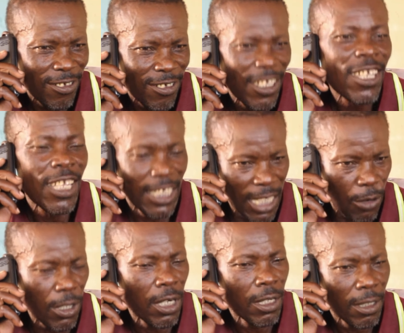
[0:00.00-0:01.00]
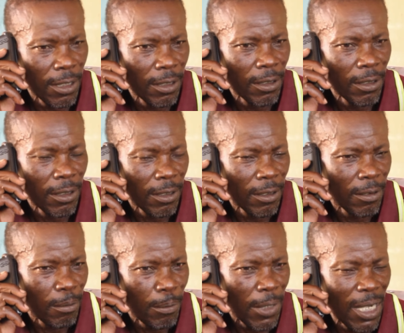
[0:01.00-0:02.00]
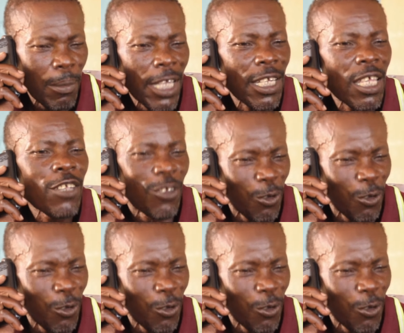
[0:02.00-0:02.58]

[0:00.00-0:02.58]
Eh, Sawir. And I made this